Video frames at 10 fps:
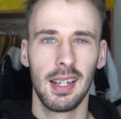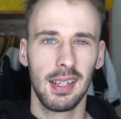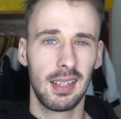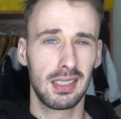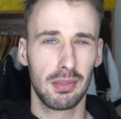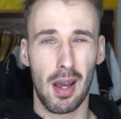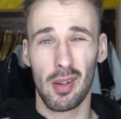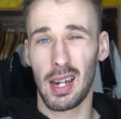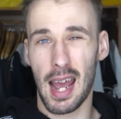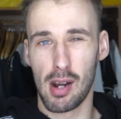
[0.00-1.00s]
it takes about
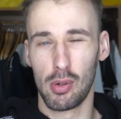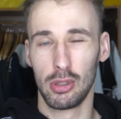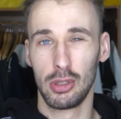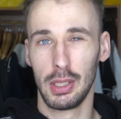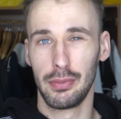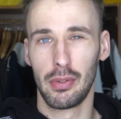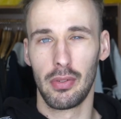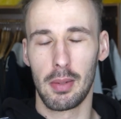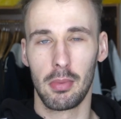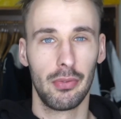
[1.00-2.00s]
an hour or two for
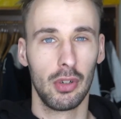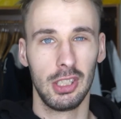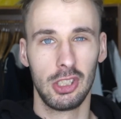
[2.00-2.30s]
them to fully